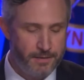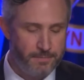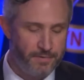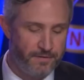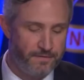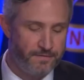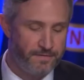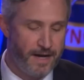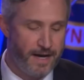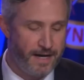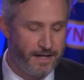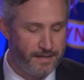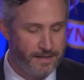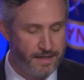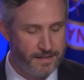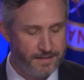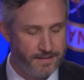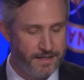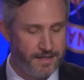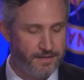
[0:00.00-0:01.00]
to
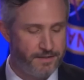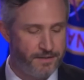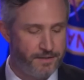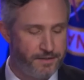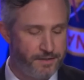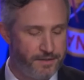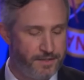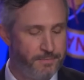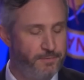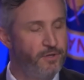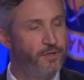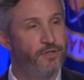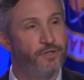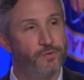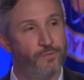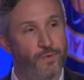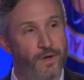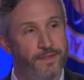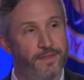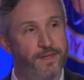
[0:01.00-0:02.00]
provide sensors similar
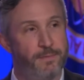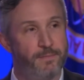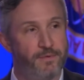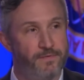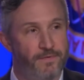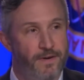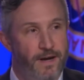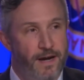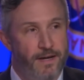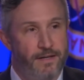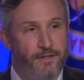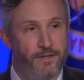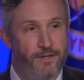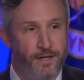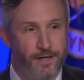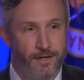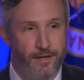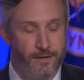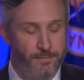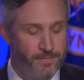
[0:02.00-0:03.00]
to what they provided
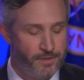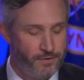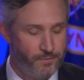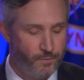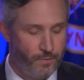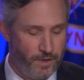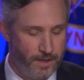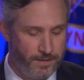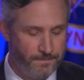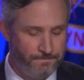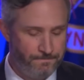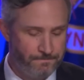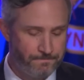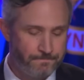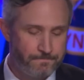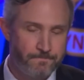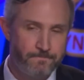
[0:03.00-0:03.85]
during Artemis 1.